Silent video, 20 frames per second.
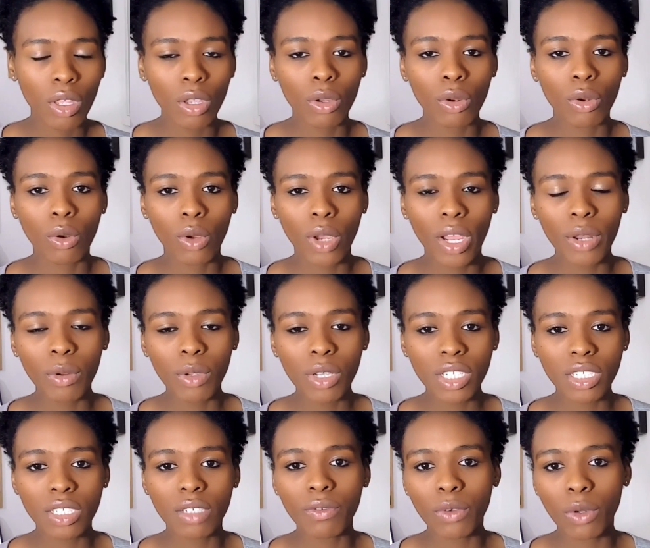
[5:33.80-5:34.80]
You know, I know
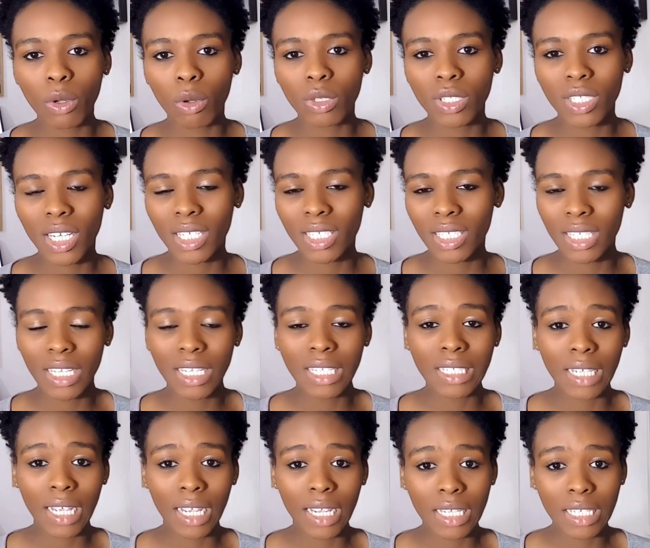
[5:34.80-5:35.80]
it's difficult. You're
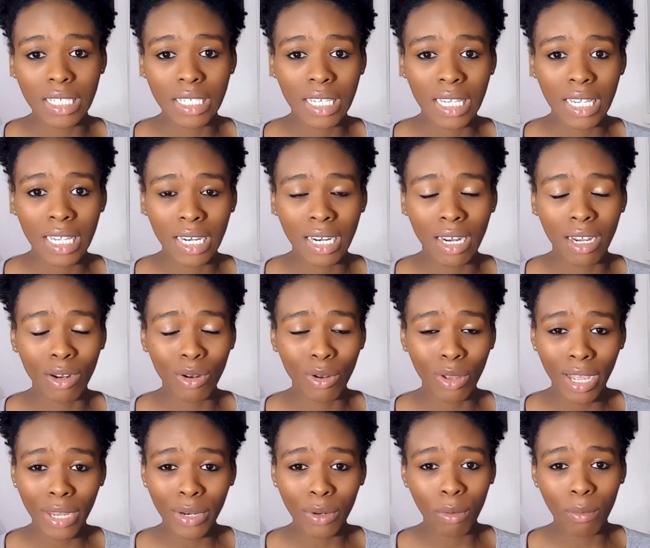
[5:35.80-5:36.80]
seeing sagging skin and you're
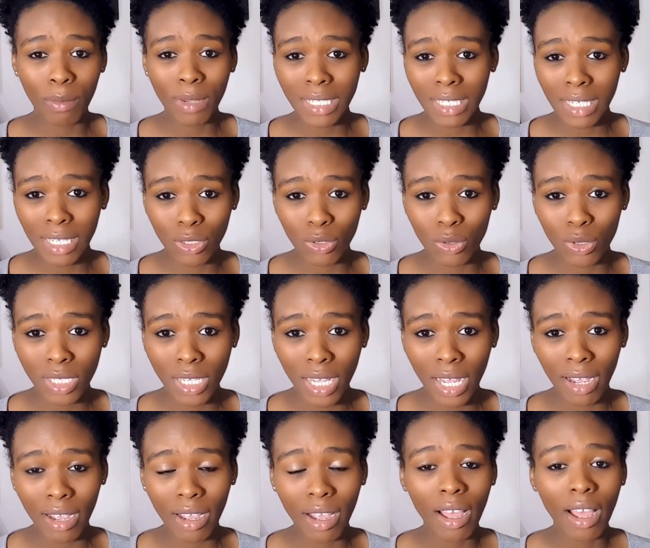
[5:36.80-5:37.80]
like, I don't want my skin to
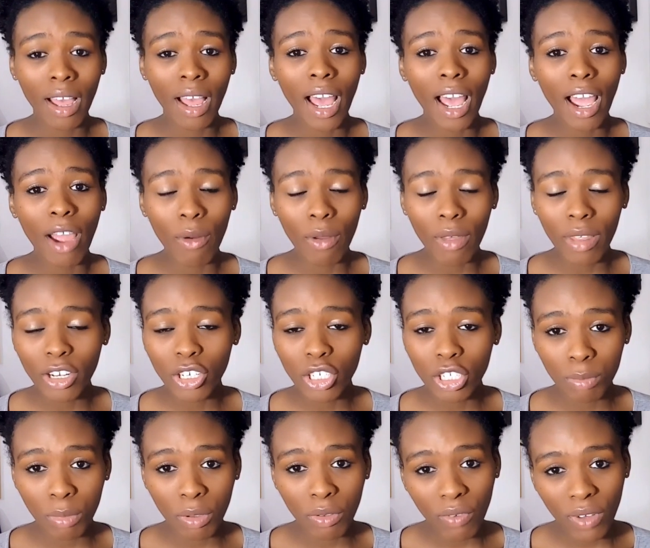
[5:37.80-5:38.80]
sag. I'd rather
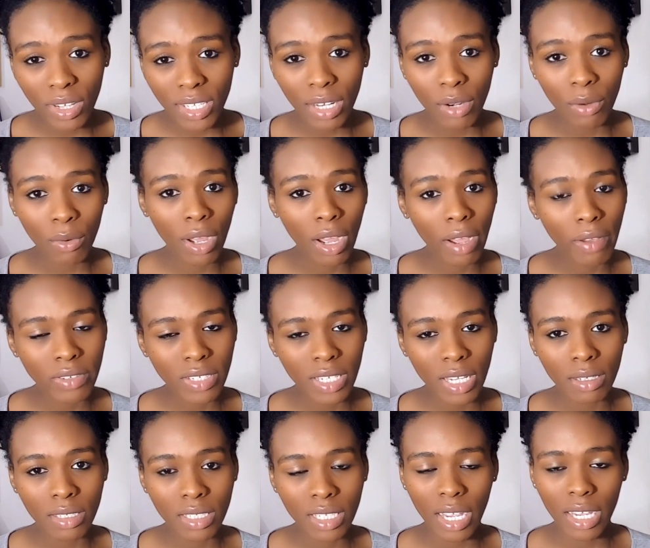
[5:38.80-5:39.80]
just be fat and not have
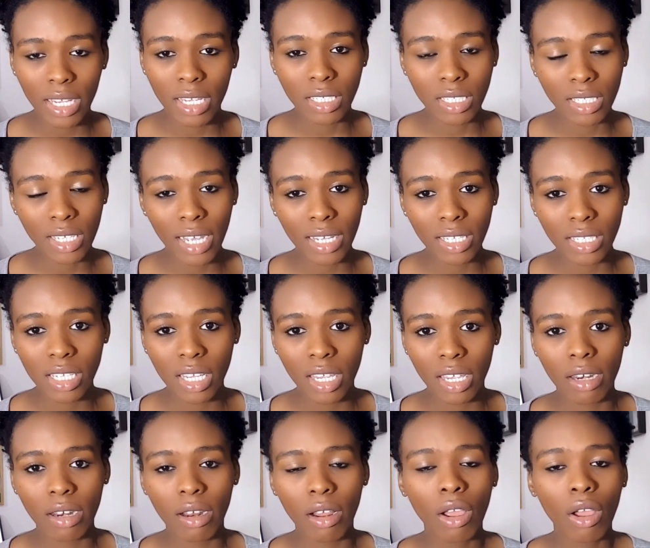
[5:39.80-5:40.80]
sag
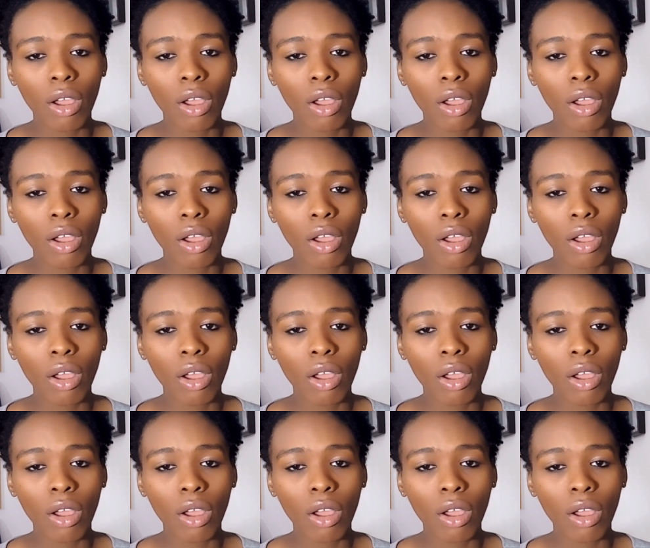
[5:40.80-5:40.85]
skin.